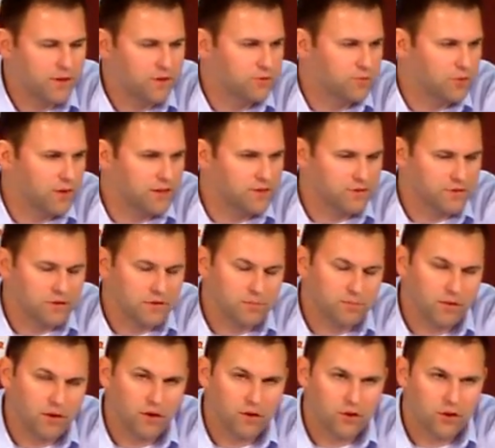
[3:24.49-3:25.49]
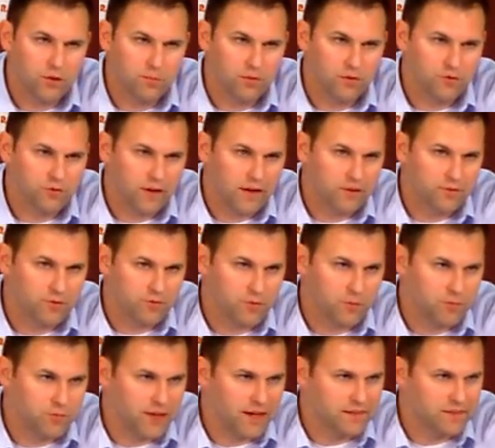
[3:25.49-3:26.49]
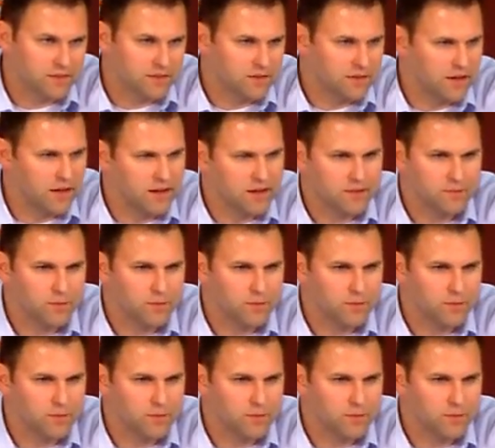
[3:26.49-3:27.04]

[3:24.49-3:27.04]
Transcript: He's redshirt, and Paul Cooper, transferred from Texas Tech,